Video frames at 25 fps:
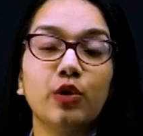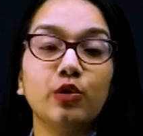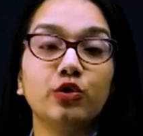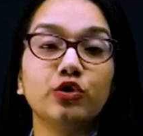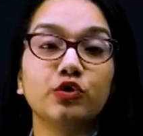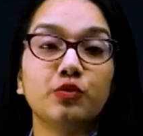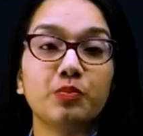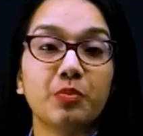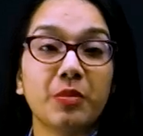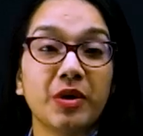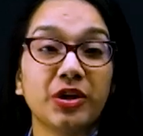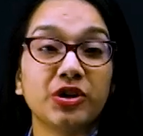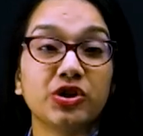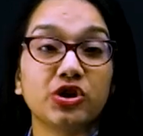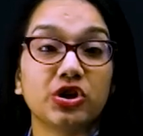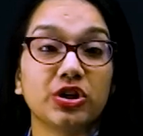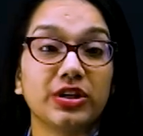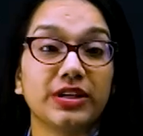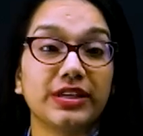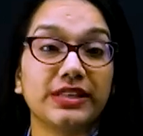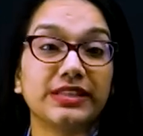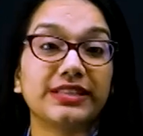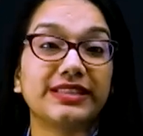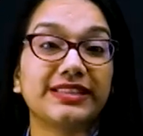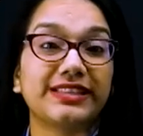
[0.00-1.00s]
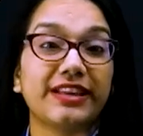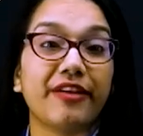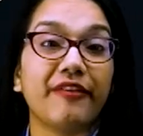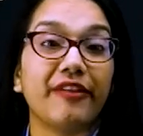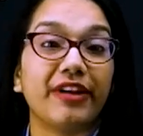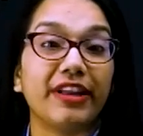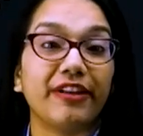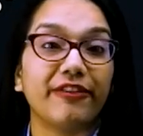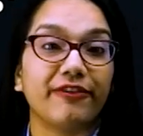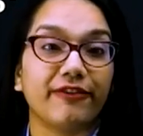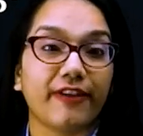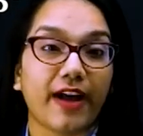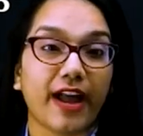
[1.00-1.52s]
whose measure is
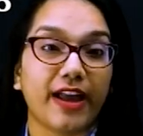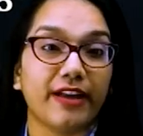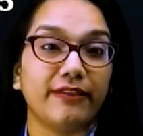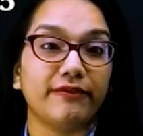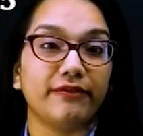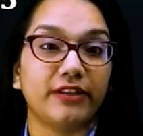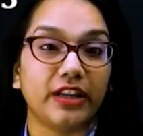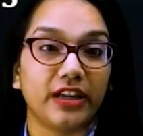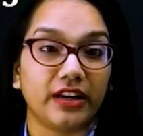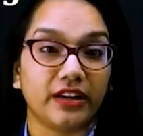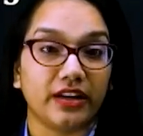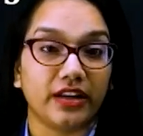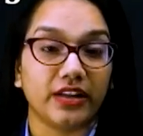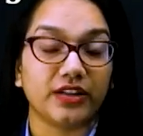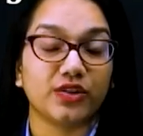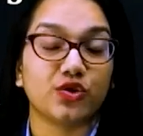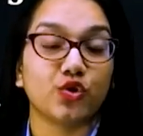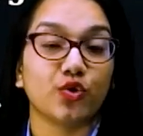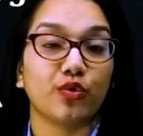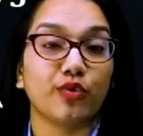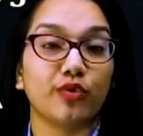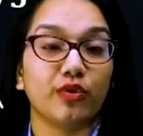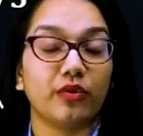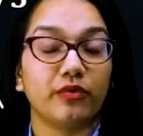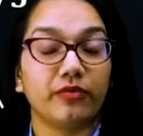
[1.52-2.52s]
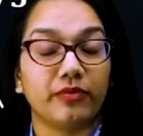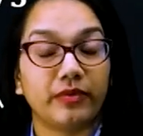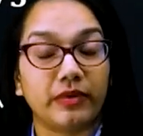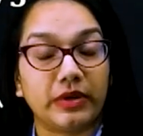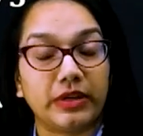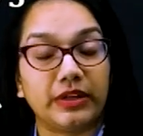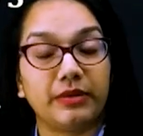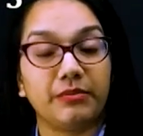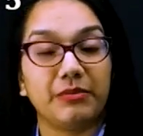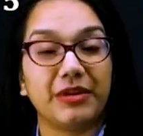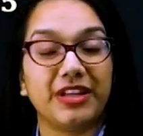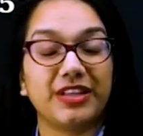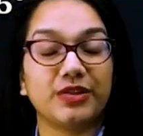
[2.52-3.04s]
75 degrees. So
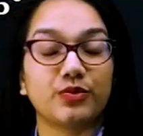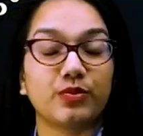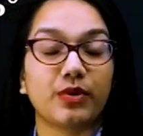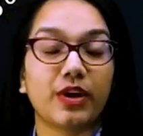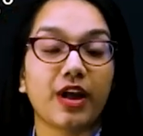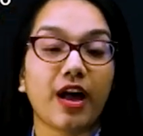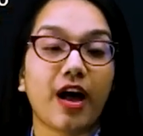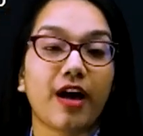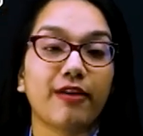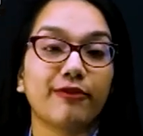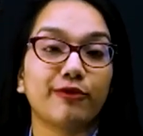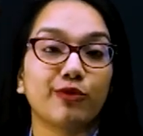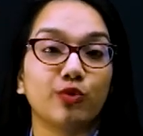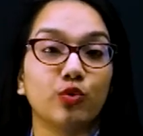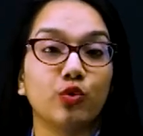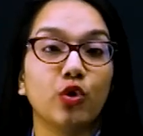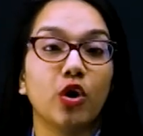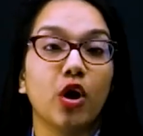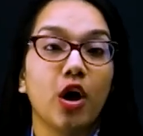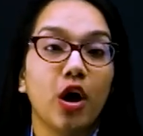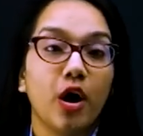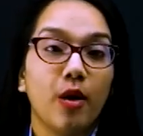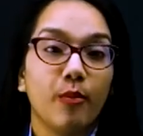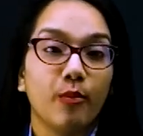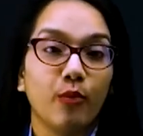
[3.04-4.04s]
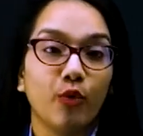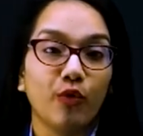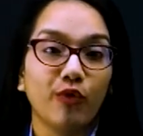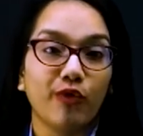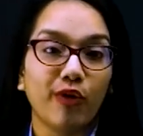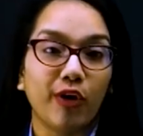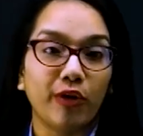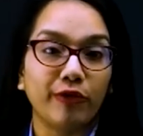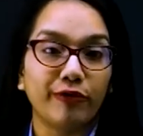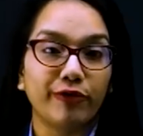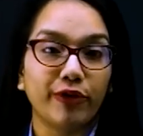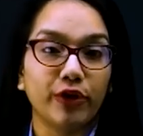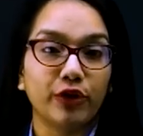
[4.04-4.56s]
it means we have to move
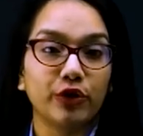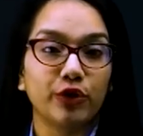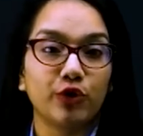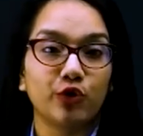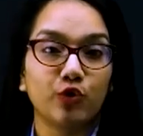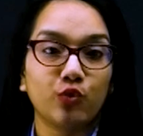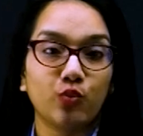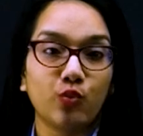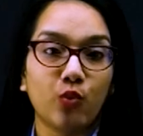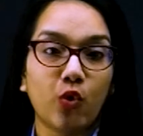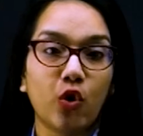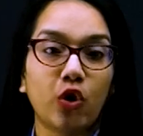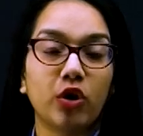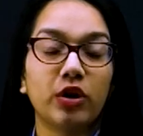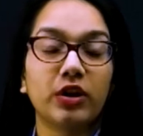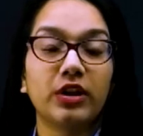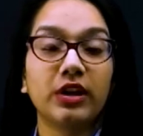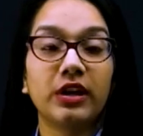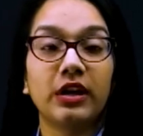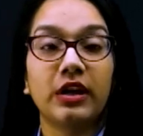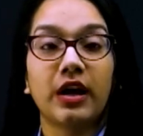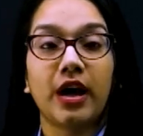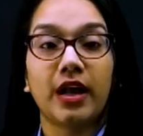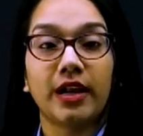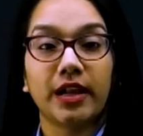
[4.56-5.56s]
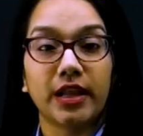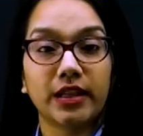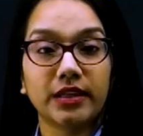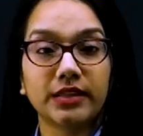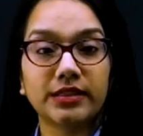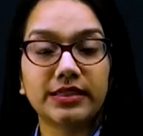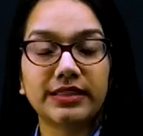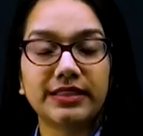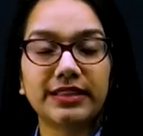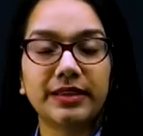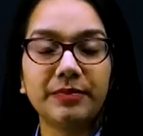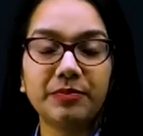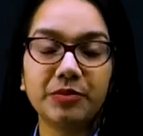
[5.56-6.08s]
on further toward the another
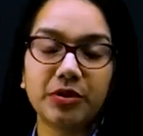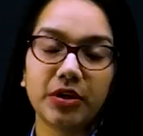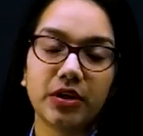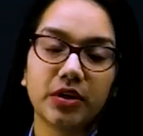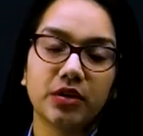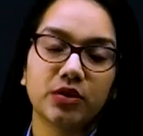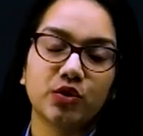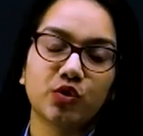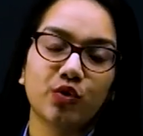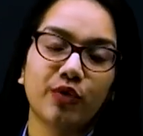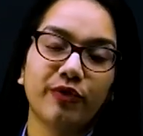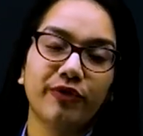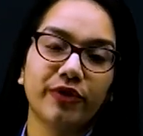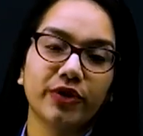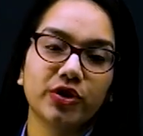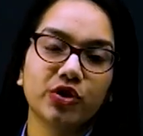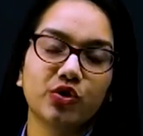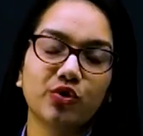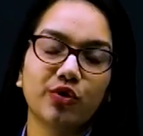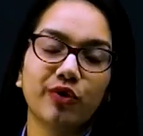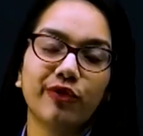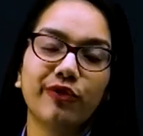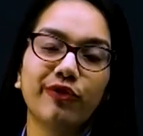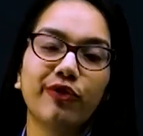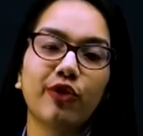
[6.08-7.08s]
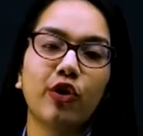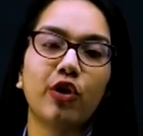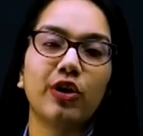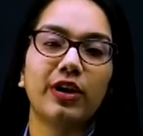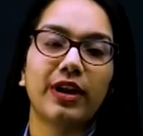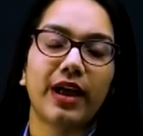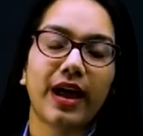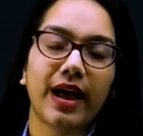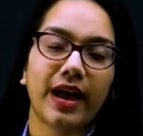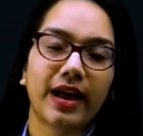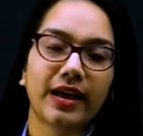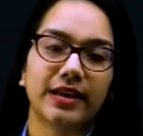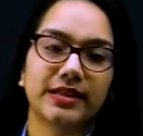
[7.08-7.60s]
steps. So first of all,
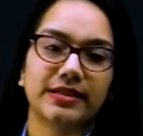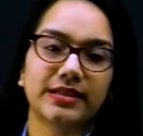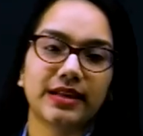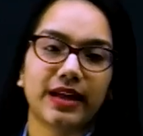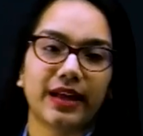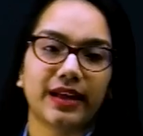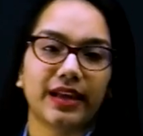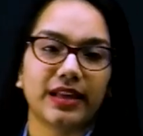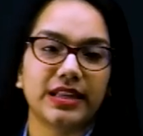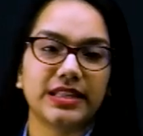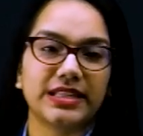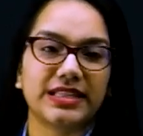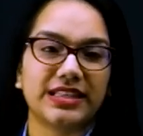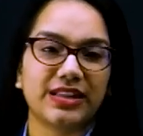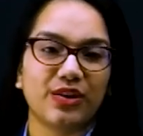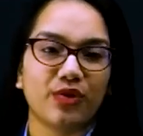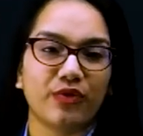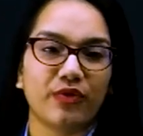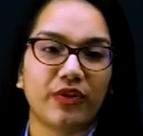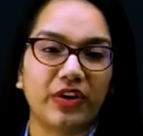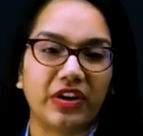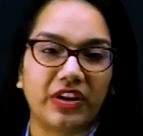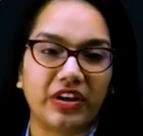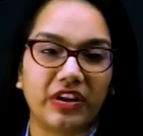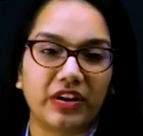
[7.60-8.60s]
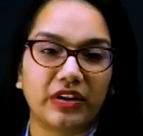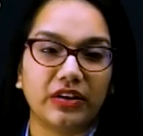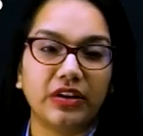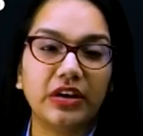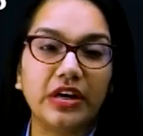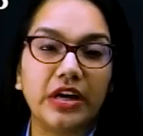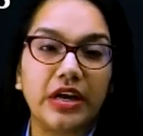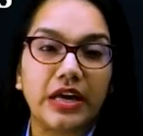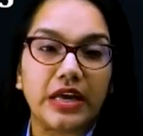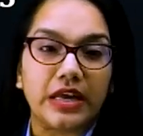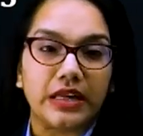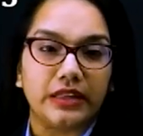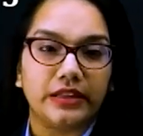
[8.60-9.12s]
as I can see over here,
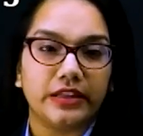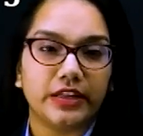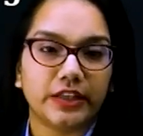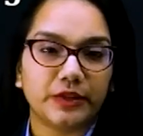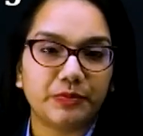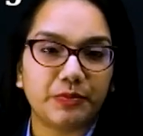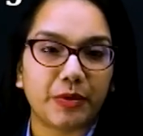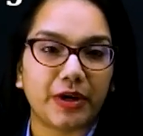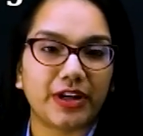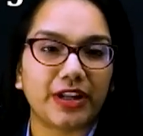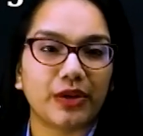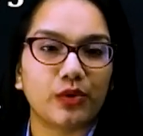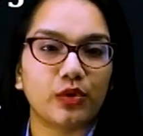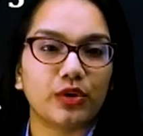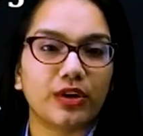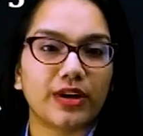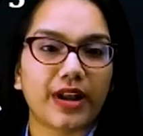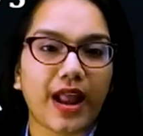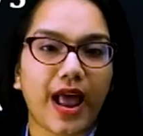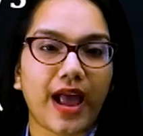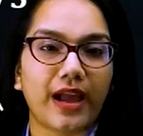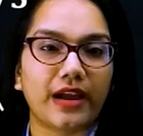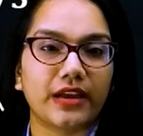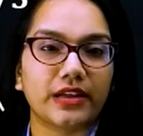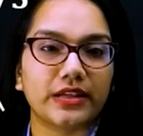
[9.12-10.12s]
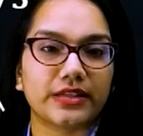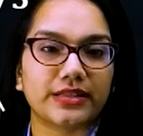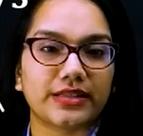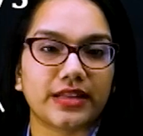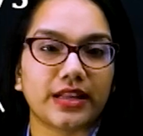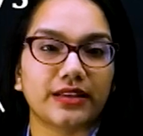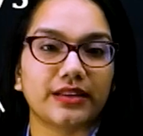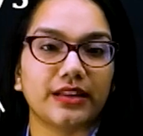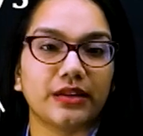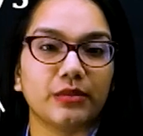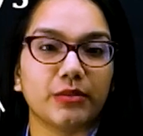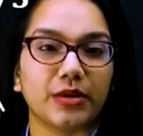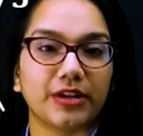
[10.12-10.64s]
this particular angle is
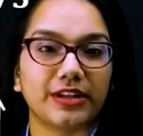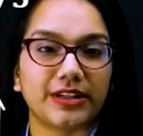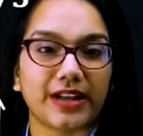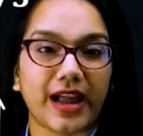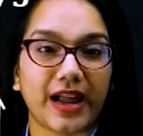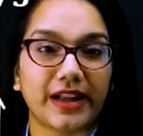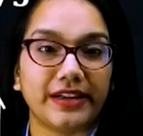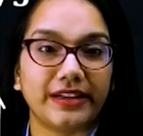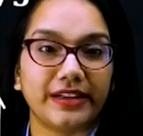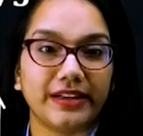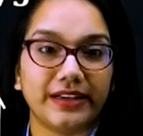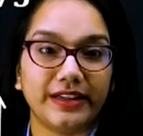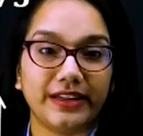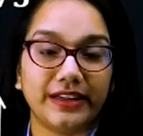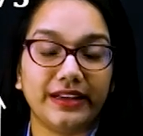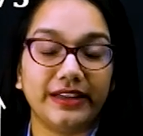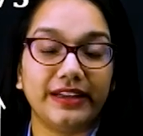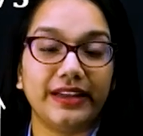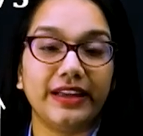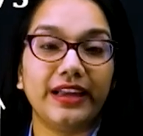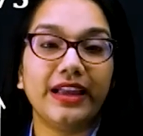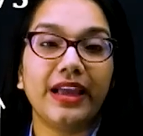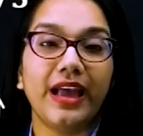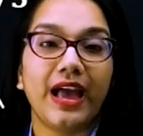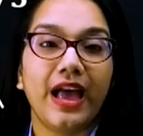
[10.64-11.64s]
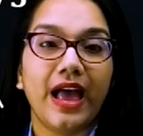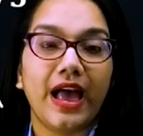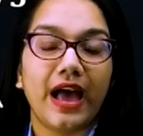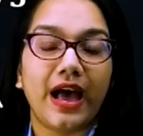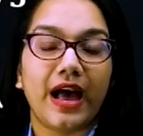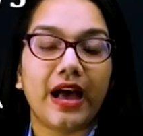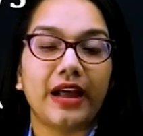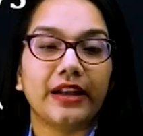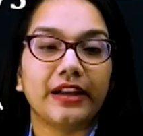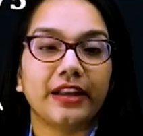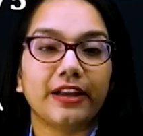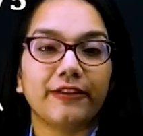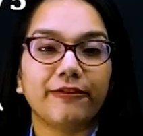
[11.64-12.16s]
nothing but 90 degree,
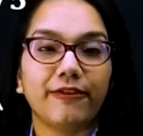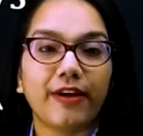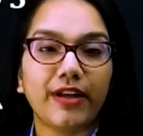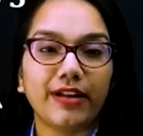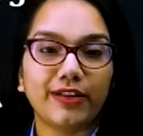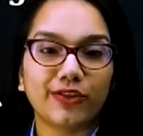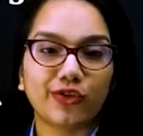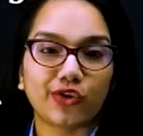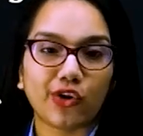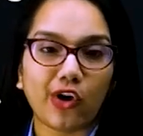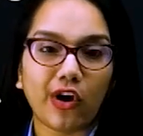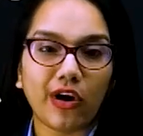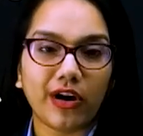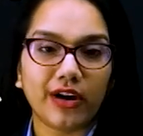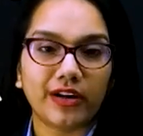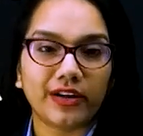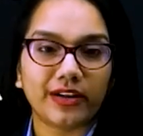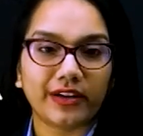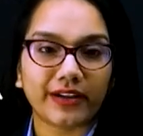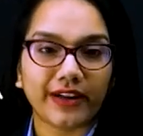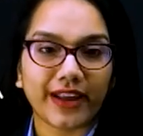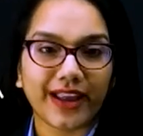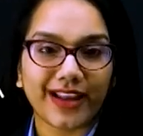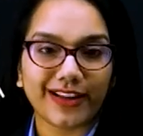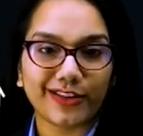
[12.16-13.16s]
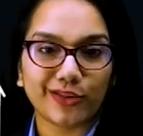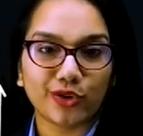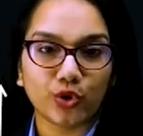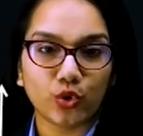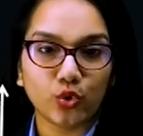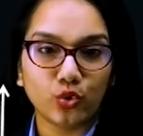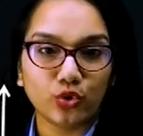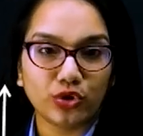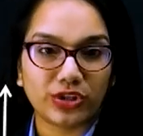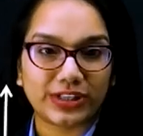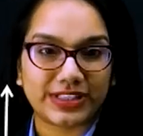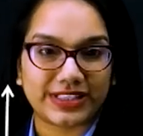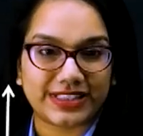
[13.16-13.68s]
and if I'll draw a ray
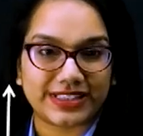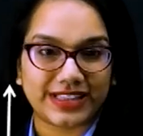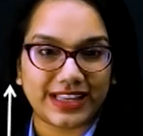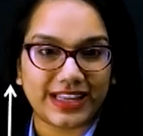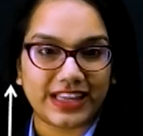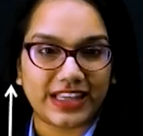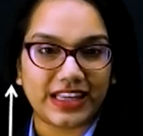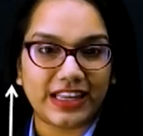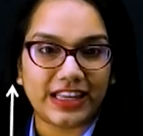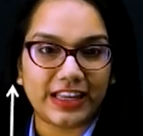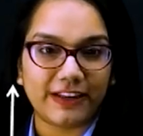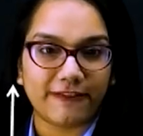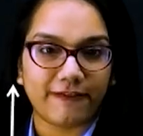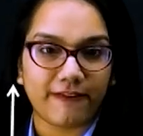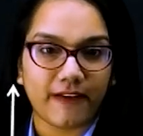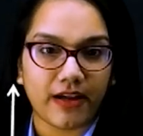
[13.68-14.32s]
through C,